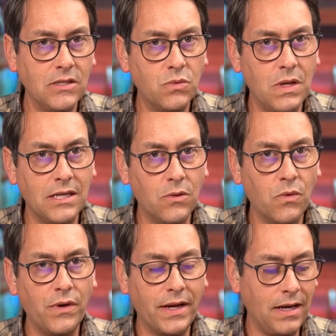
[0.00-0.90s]
this week at the
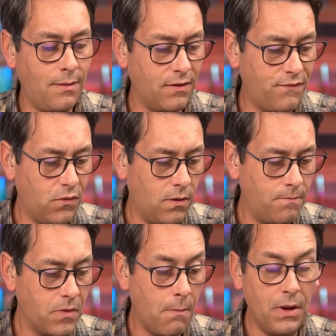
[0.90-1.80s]
World Economic Forum.
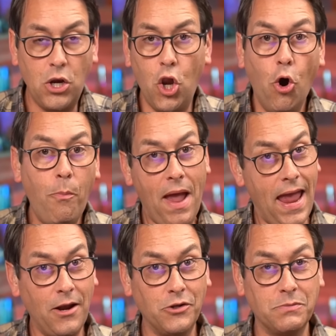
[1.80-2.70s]
But no
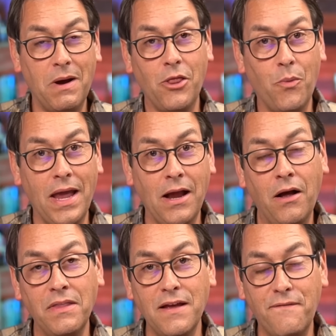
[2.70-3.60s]
panels, by the way,
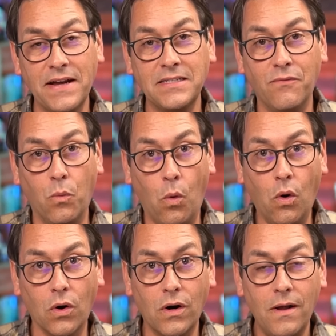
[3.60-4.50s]
on the effects of
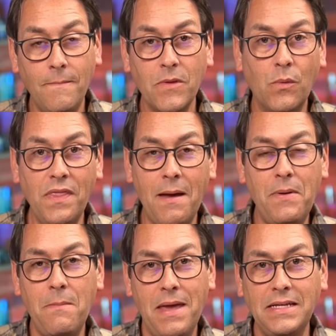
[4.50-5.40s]
war. Wouldn't that have
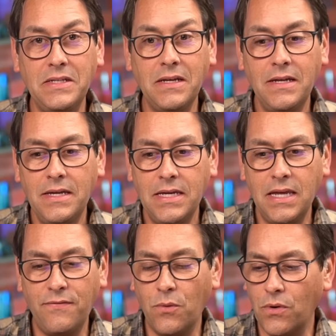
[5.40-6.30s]
been amazing
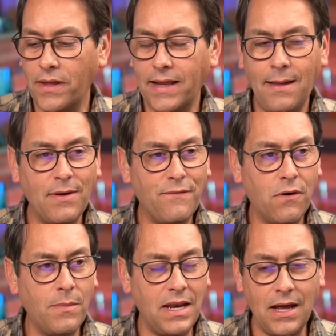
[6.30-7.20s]
if the World Economic
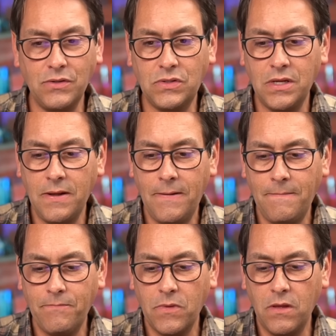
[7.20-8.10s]
Forum announced
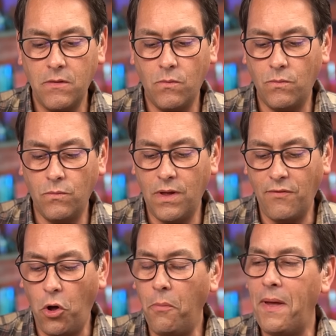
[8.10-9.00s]
we have a
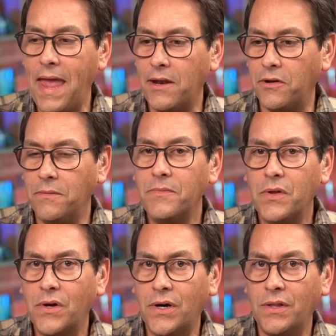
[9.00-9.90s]
whole panel
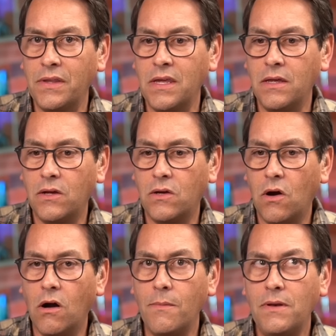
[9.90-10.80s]
on the
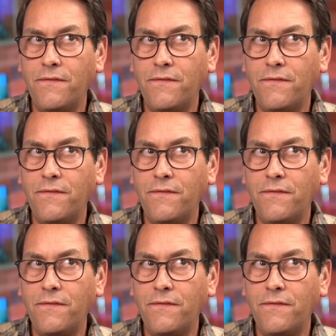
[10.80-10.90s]
carbon